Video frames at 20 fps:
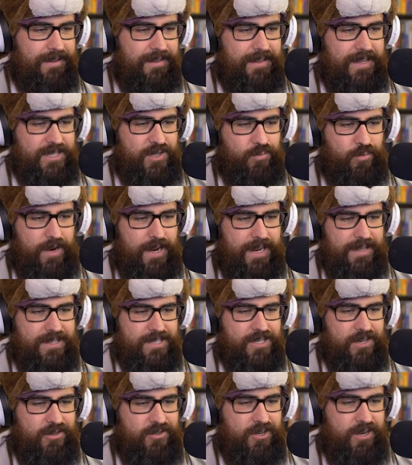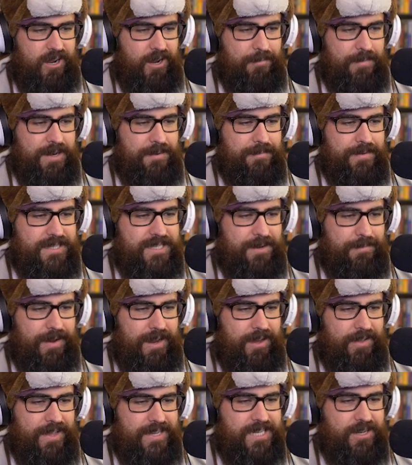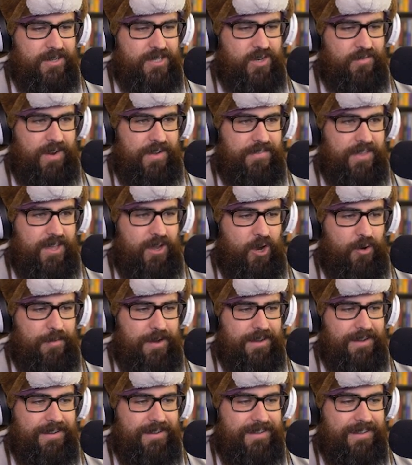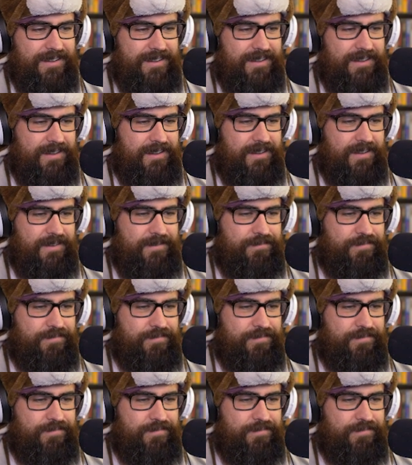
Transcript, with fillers: That's right. The surgery augmented me somehow. That's how I survived the coma. Wait.